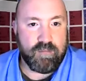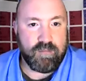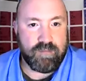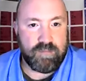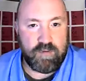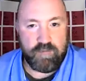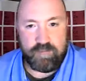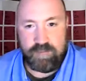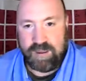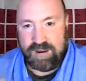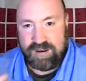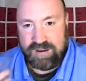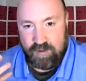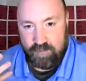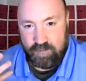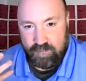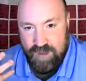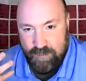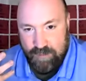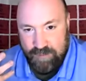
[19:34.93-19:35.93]
You've
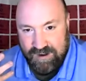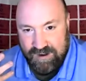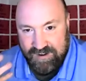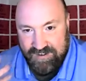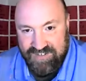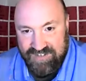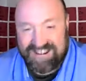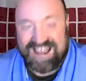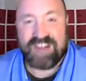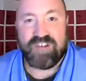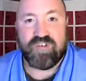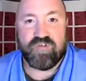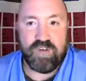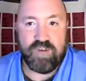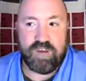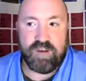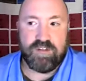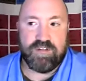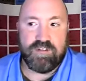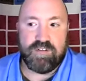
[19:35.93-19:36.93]
now made a
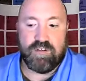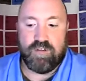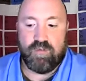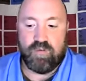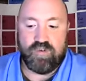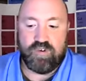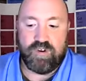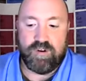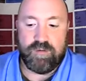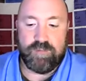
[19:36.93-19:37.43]
saturated solution.